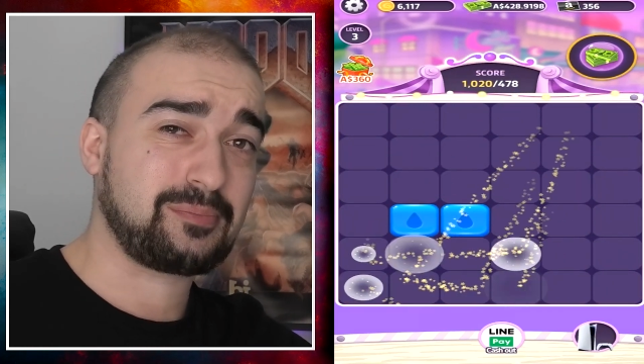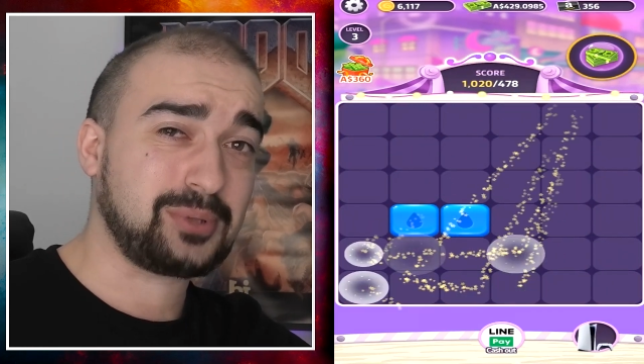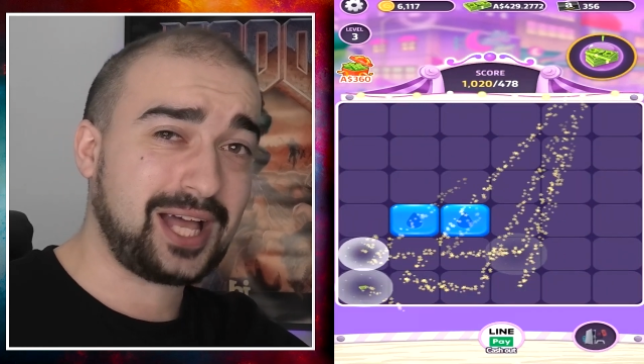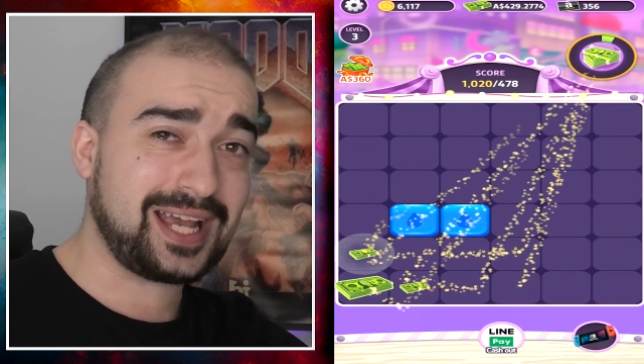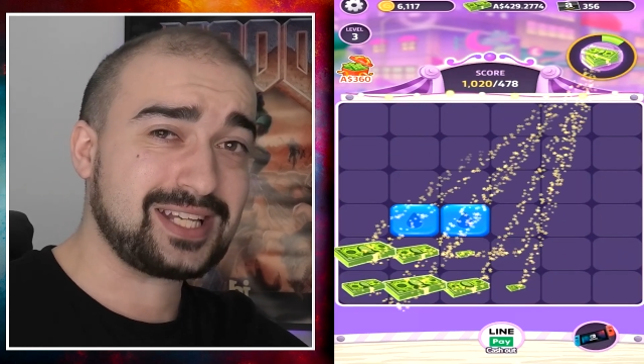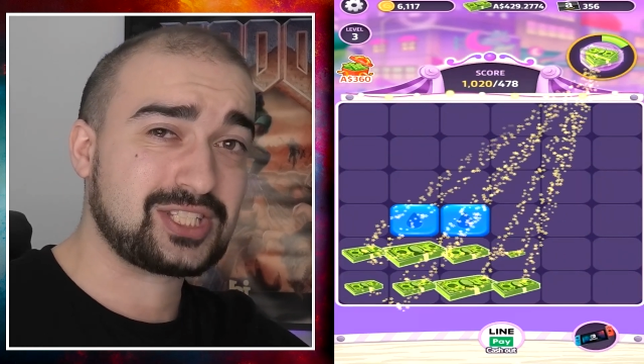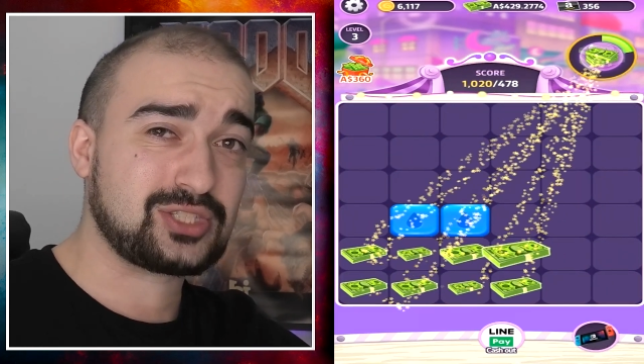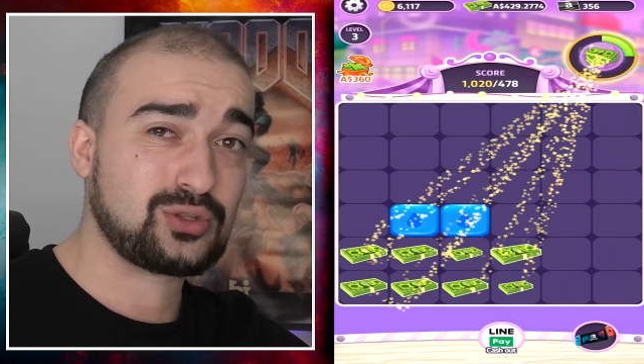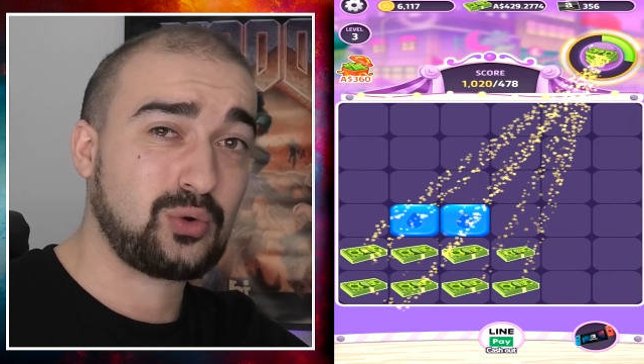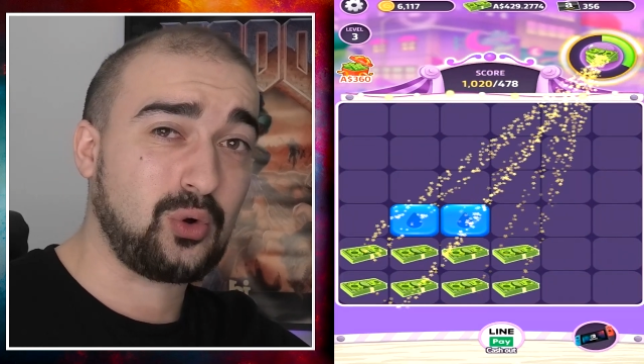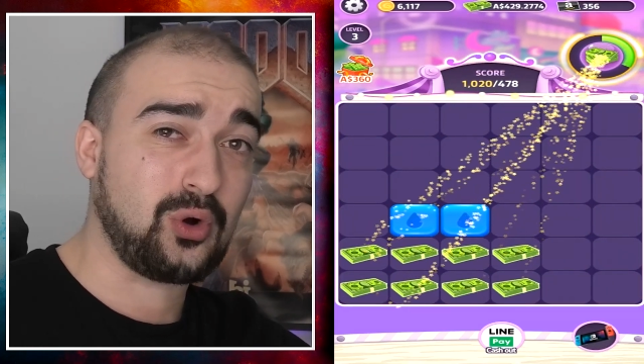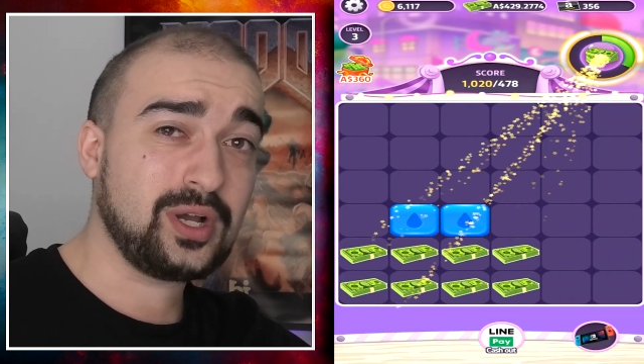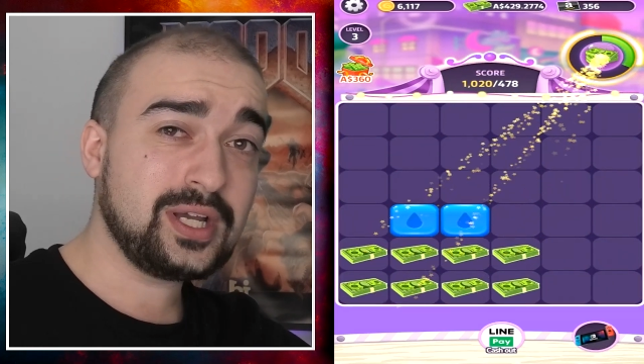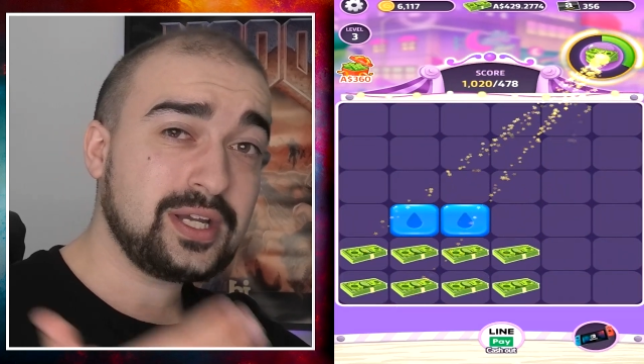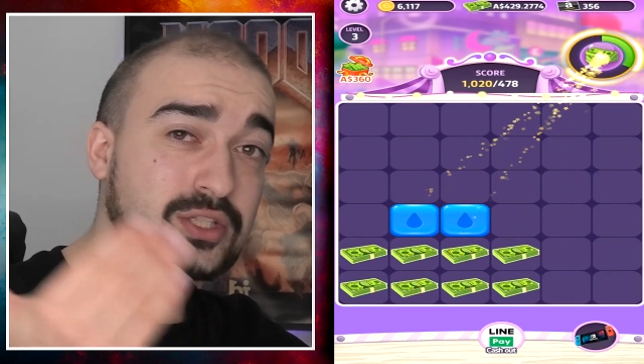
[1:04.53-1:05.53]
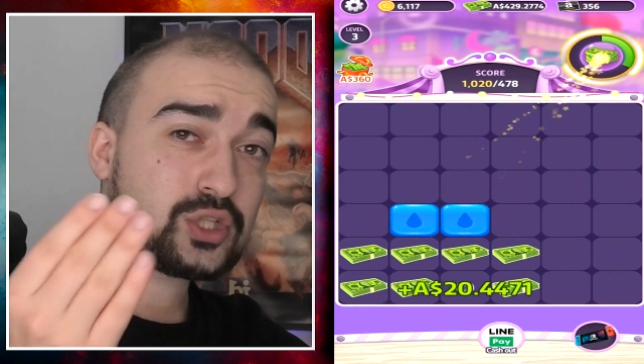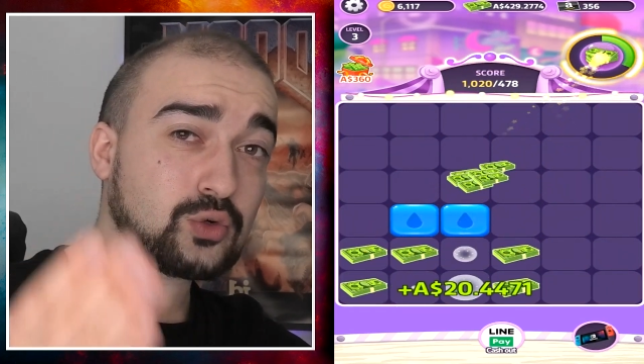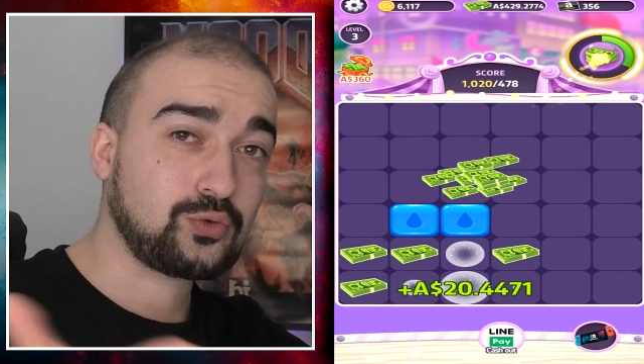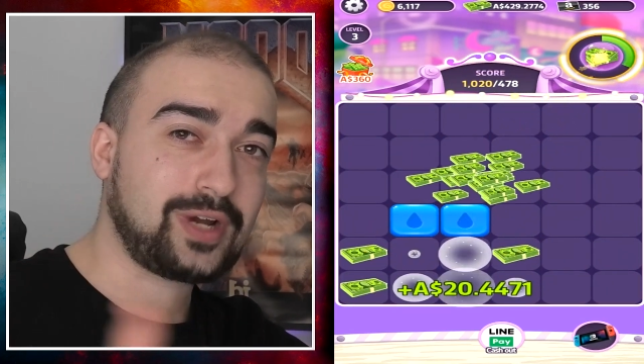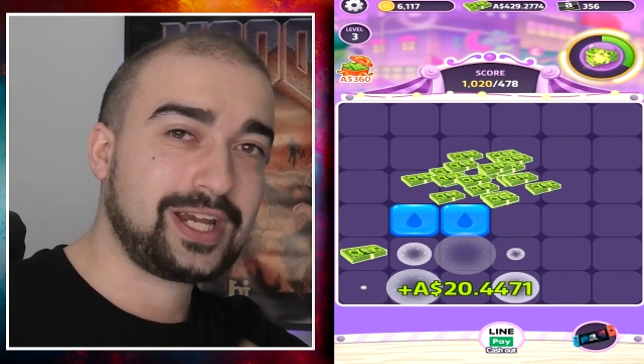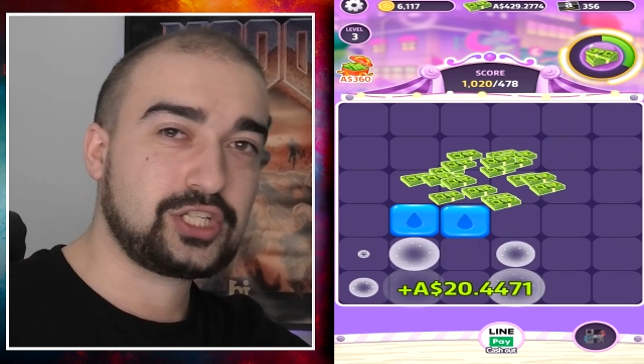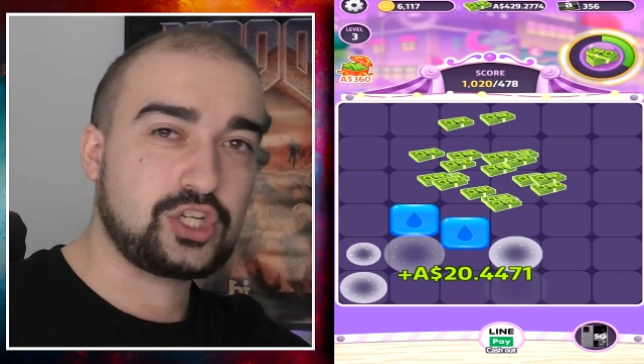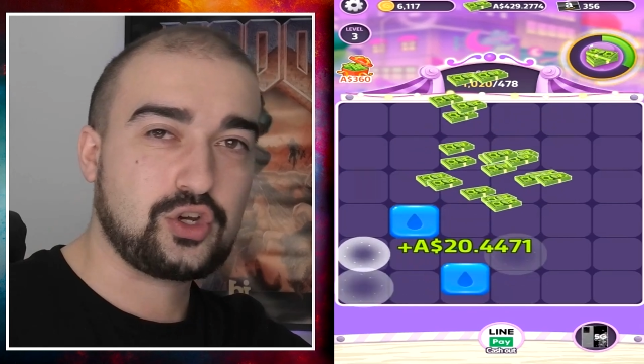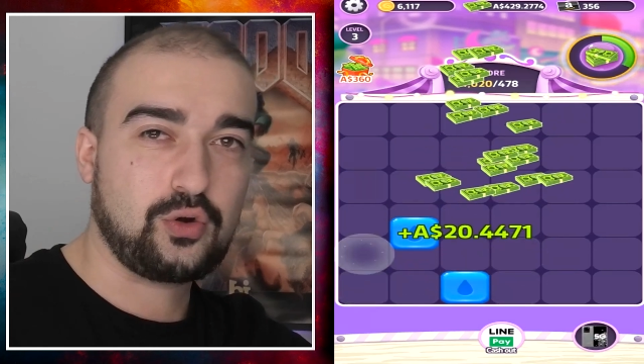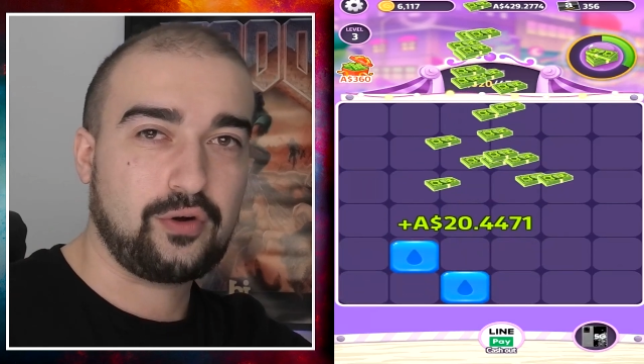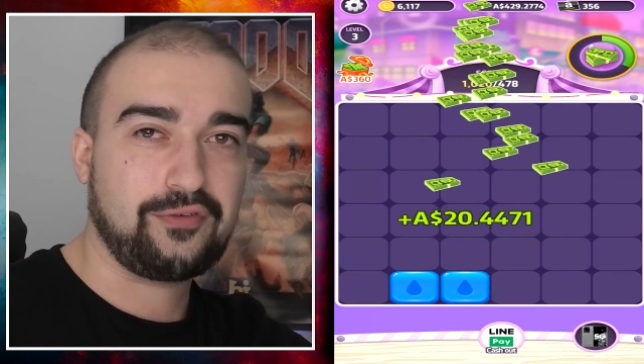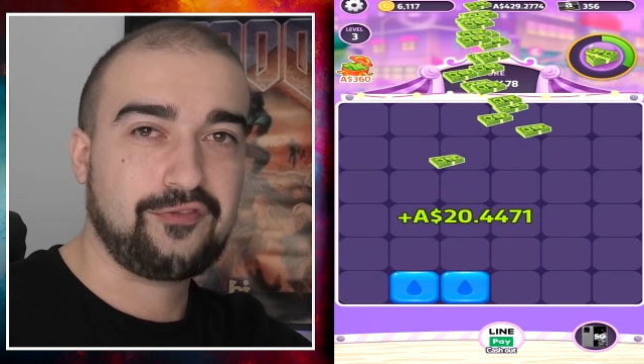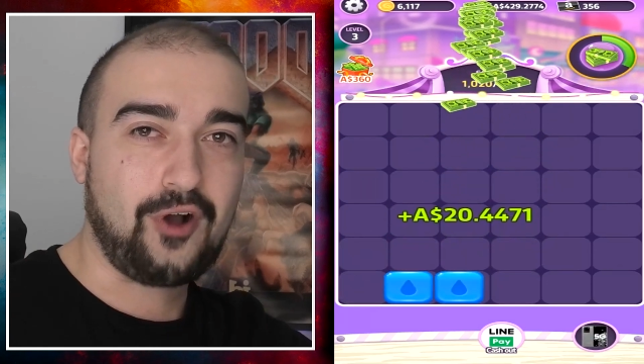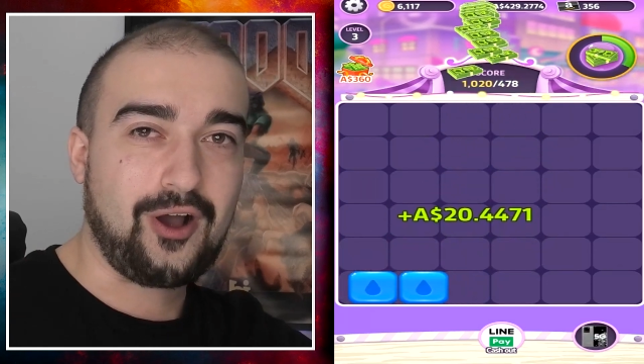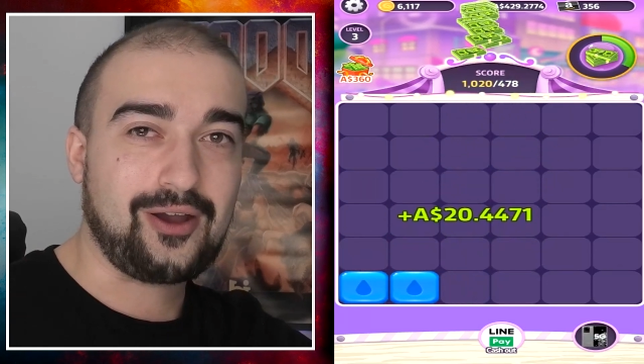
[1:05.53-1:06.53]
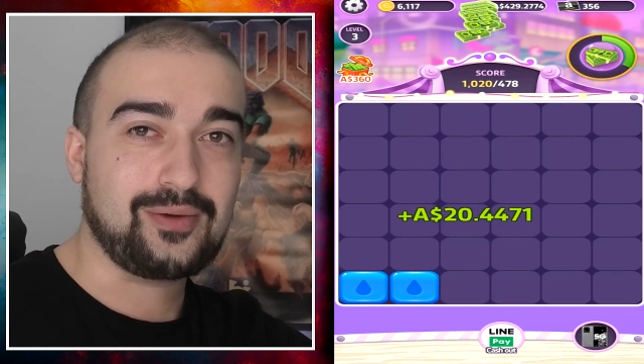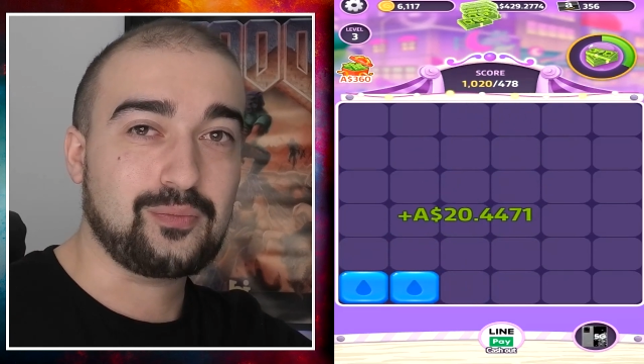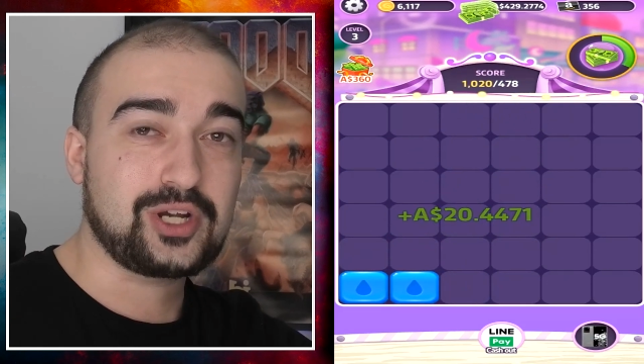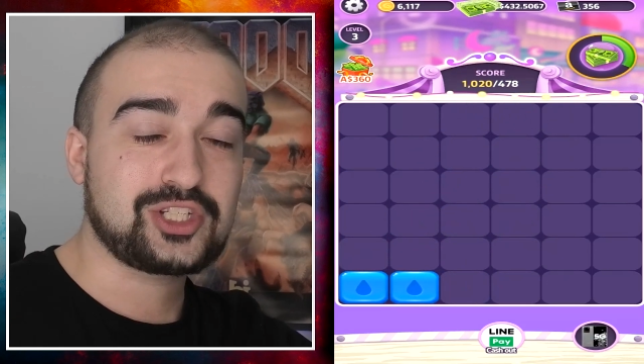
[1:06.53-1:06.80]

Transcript: Play Store to reach your phone,